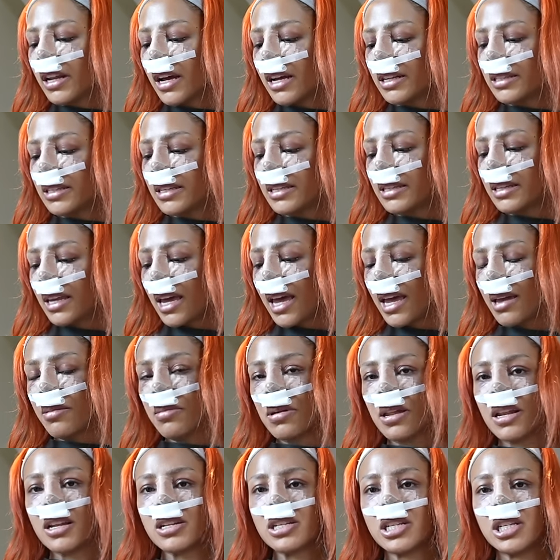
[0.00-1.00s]
nurses came
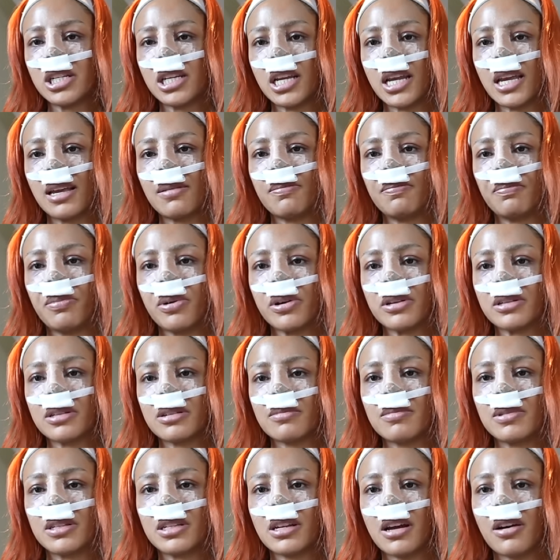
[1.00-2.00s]
in and she put
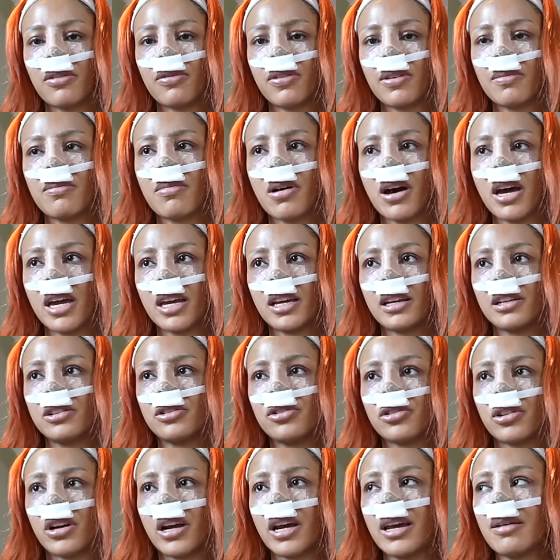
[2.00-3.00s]
some stuff in my
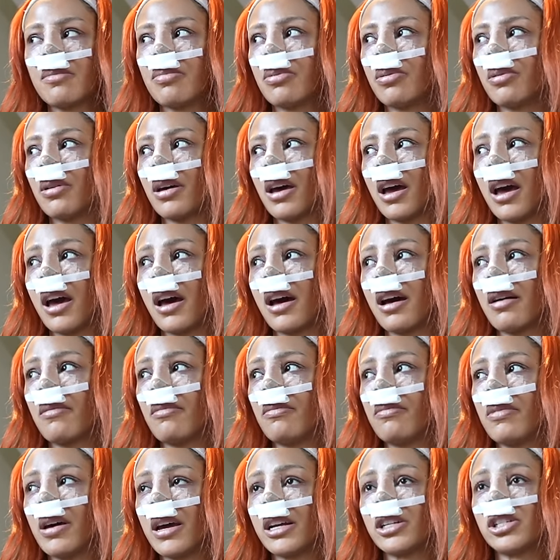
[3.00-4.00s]
drip um,
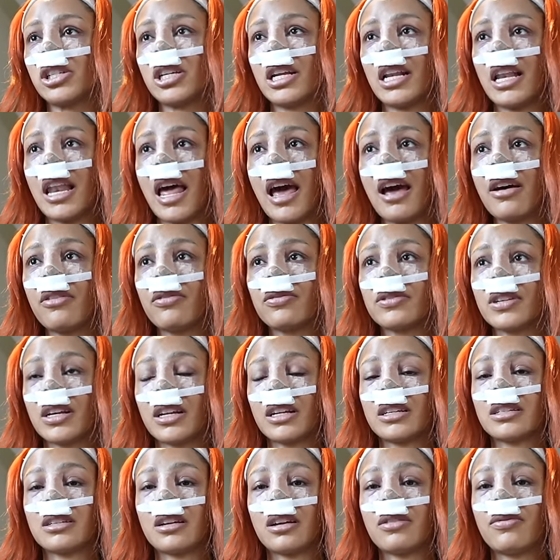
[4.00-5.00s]
and she left and
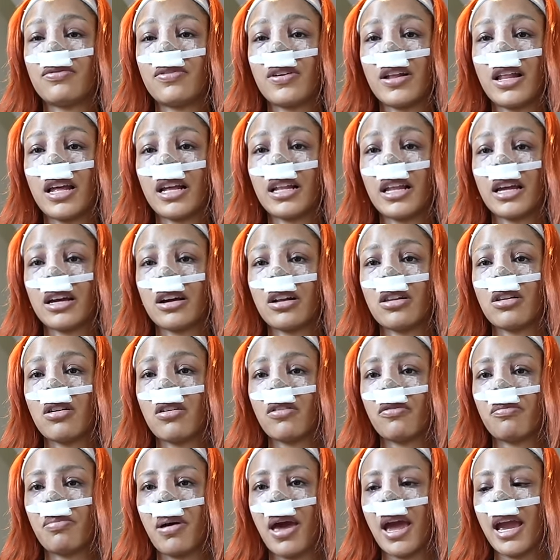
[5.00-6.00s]
i started feeling like a lot
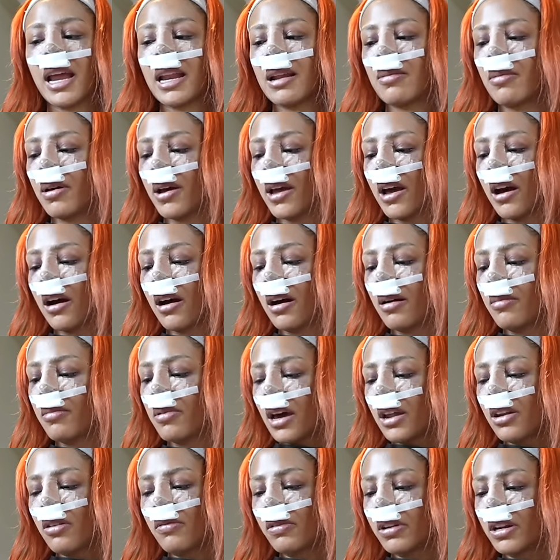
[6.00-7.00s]
of pain in my arm
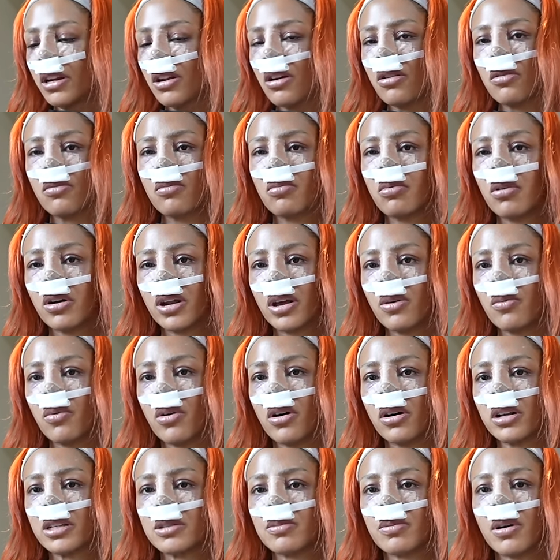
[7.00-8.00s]
i don't really know what it
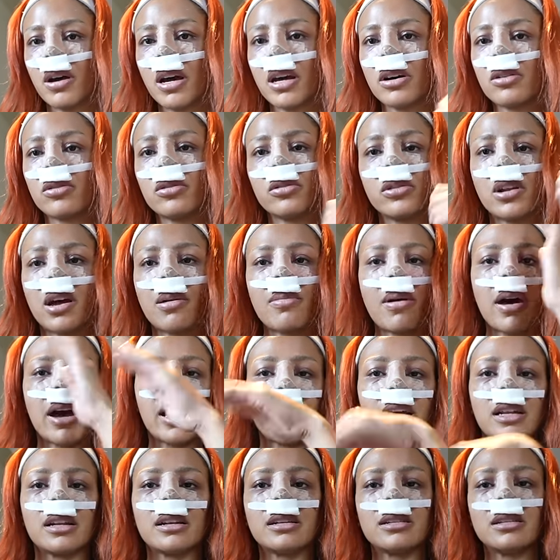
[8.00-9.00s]
was but i called her
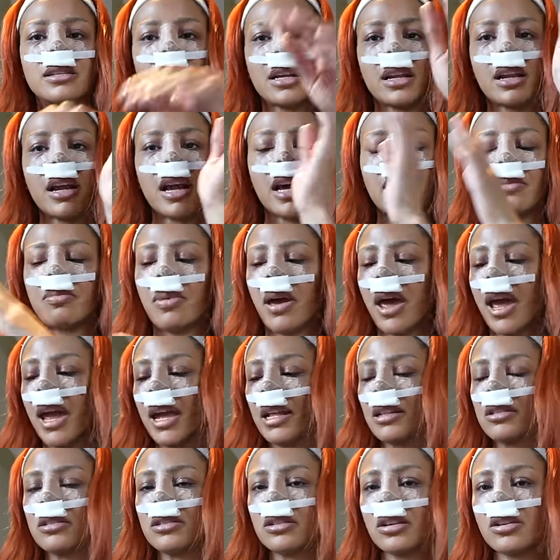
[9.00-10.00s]
back and said i had
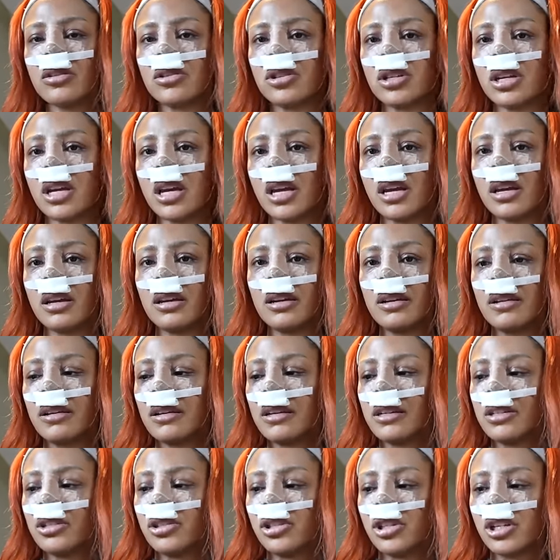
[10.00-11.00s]
pain so she
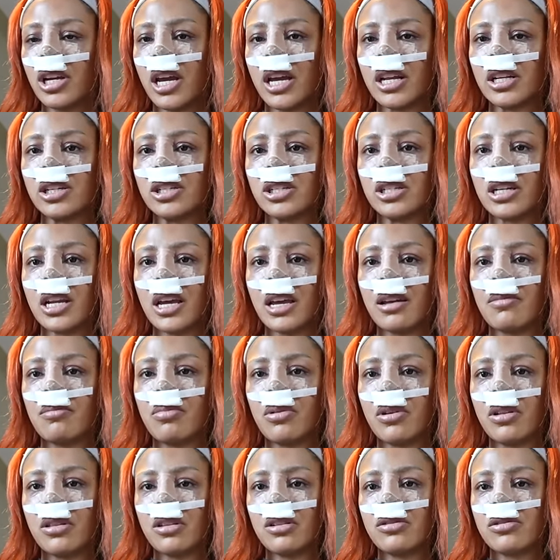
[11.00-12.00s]
changed it and
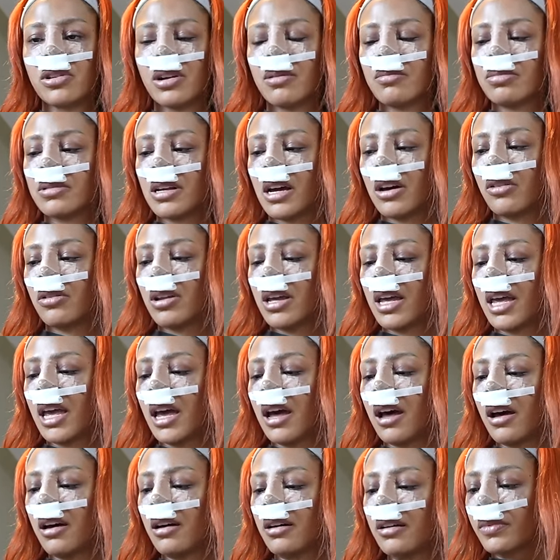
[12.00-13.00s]
put the drip down
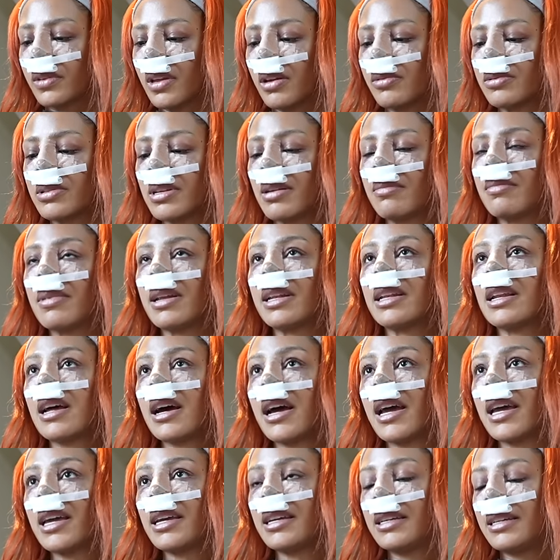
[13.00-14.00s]
here. It was at
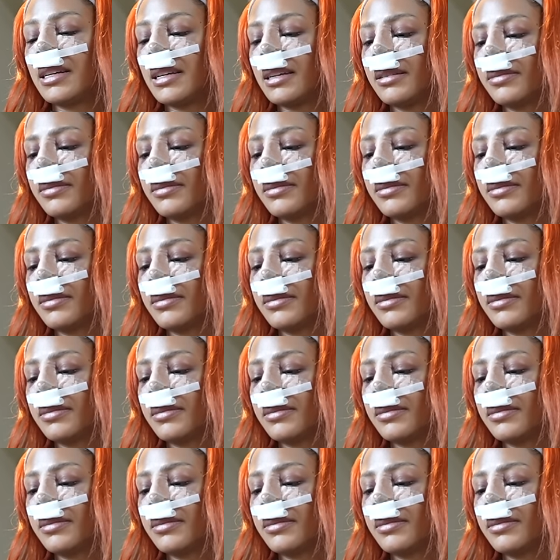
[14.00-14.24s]
midnight.